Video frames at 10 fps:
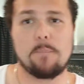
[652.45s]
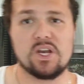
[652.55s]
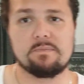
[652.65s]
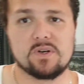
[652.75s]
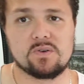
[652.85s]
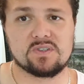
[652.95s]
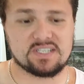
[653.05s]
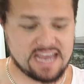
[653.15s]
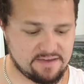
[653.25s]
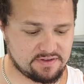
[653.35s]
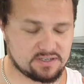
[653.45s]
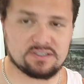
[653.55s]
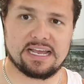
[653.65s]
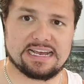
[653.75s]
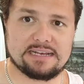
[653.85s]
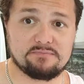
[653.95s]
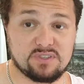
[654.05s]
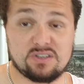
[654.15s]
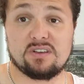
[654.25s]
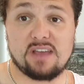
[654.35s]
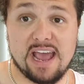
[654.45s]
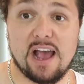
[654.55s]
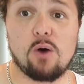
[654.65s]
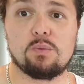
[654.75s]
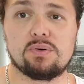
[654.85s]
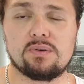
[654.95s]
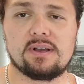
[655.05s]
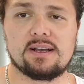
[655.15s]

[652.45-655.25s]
Bodybuilders have it to help